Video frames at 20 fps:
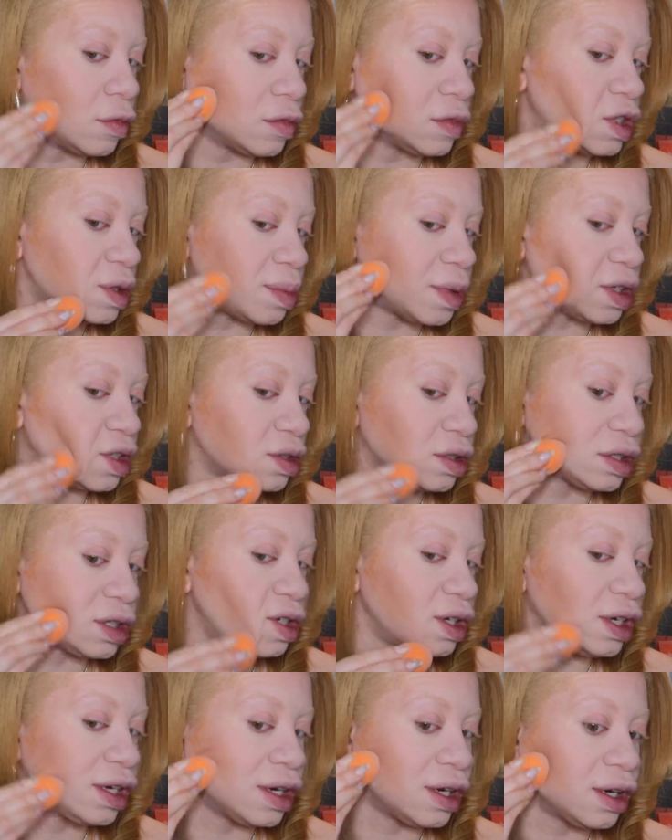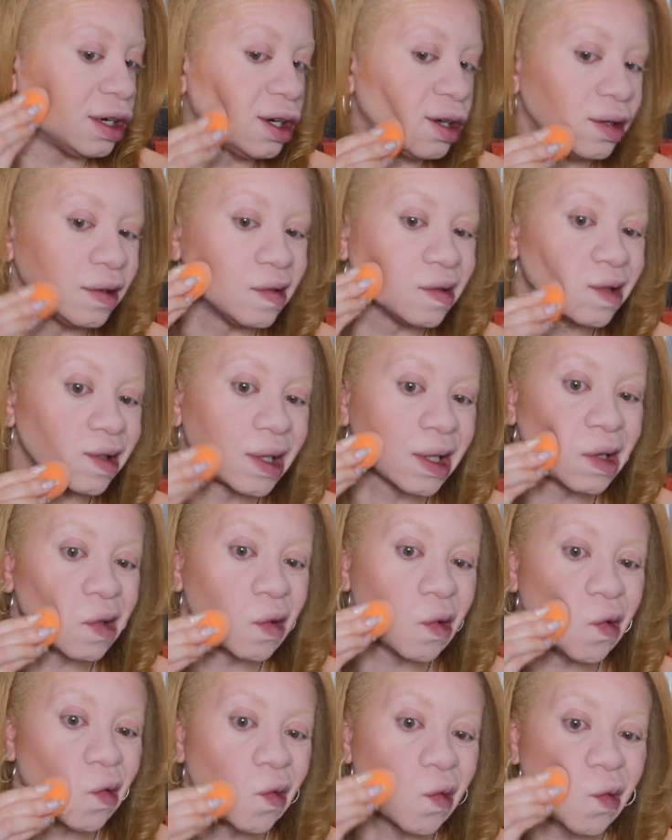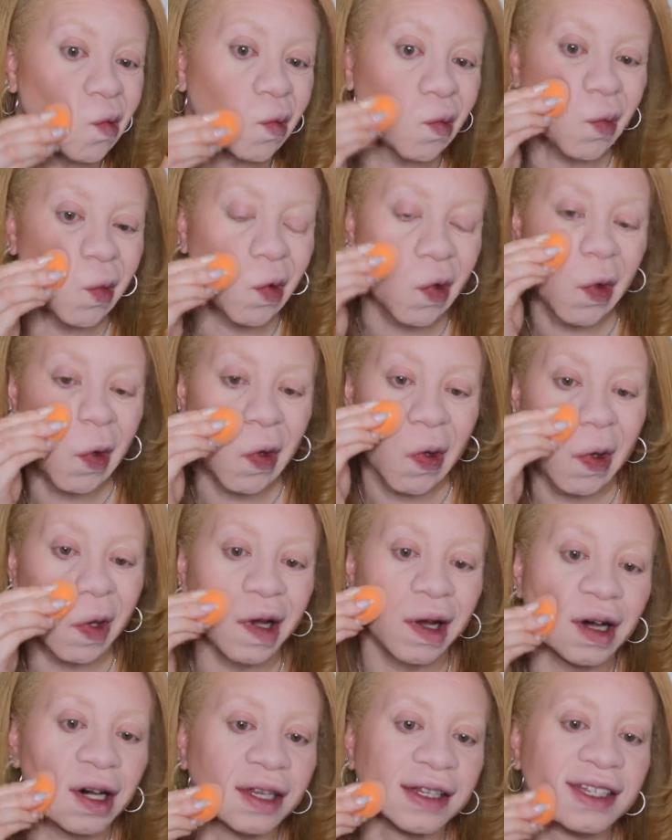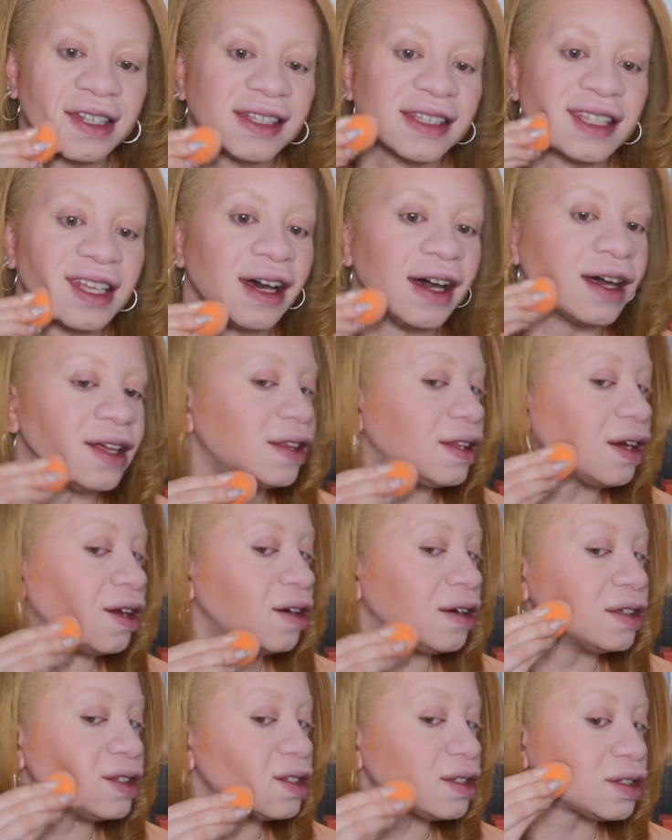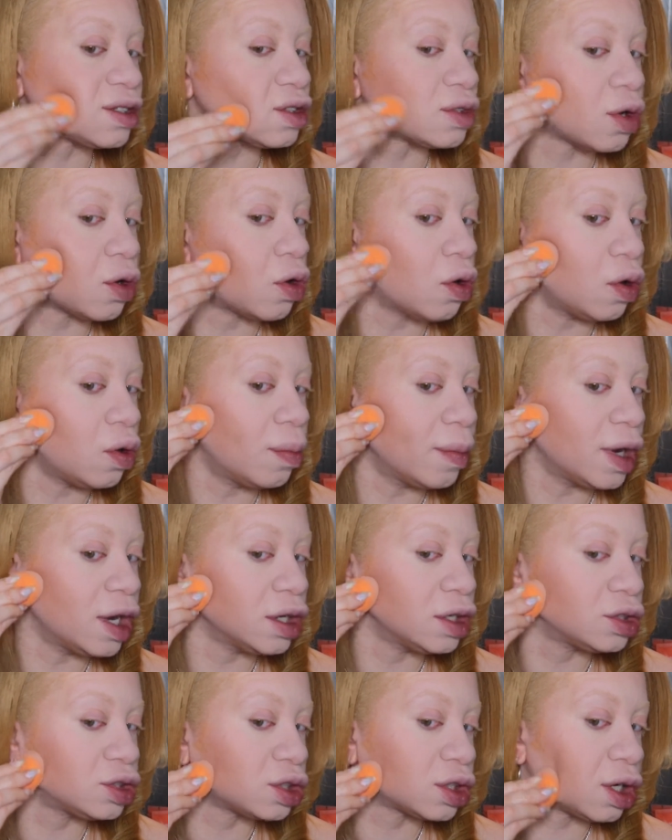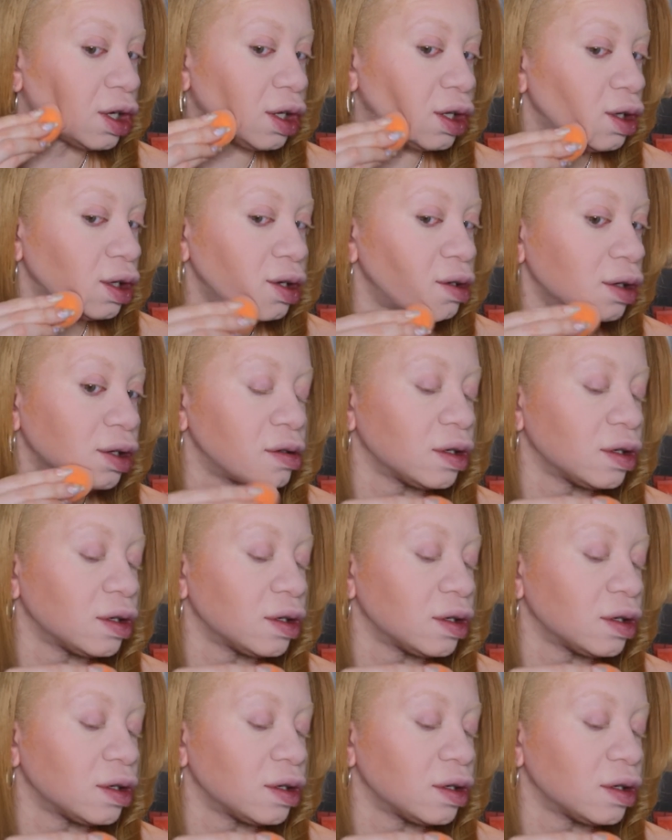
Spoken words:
Especially here. It's like, oh, on the side there, it's so much color.